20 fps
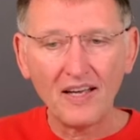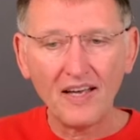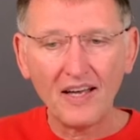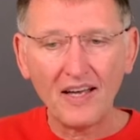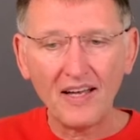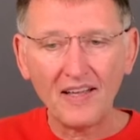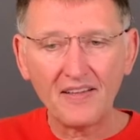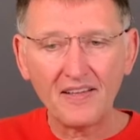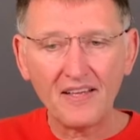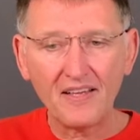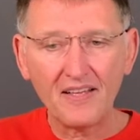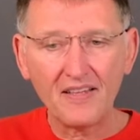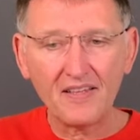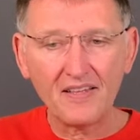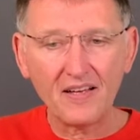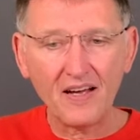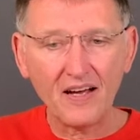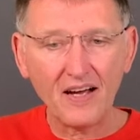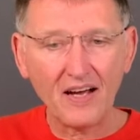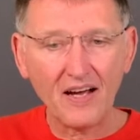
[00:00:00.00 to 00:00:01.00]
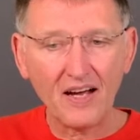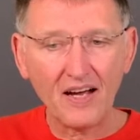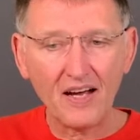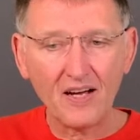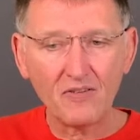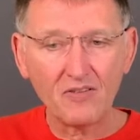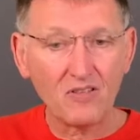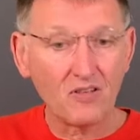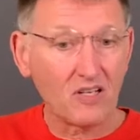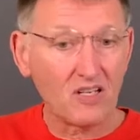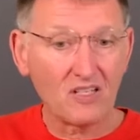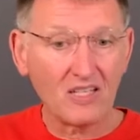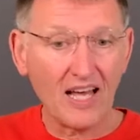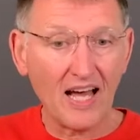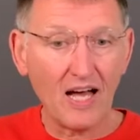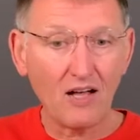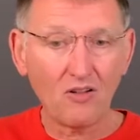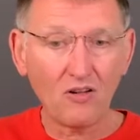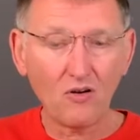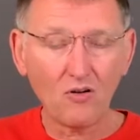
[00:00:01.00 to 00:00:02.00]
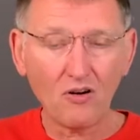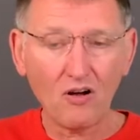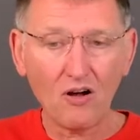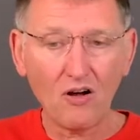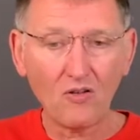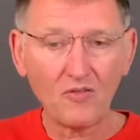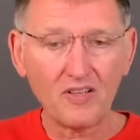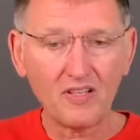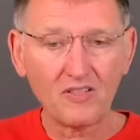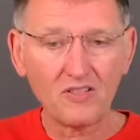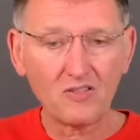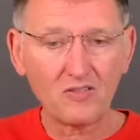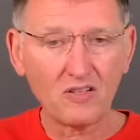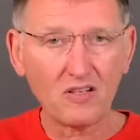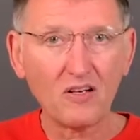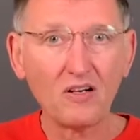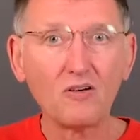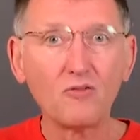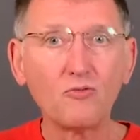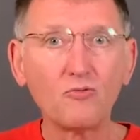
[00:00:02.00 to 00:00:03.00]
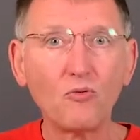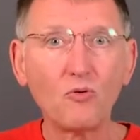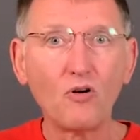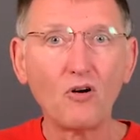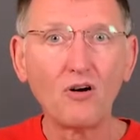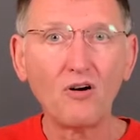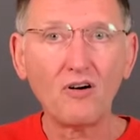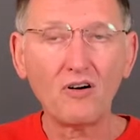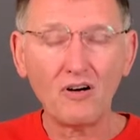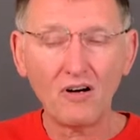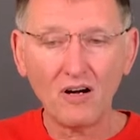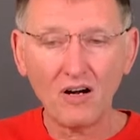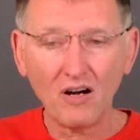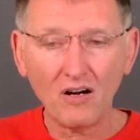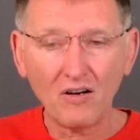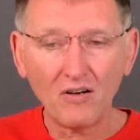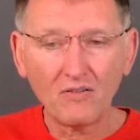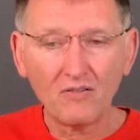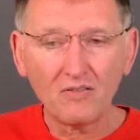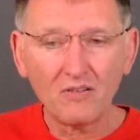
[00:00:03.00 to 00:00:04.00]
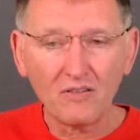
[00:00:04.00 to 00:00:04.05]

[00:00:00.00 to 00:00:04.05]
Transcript: And then you could download all these for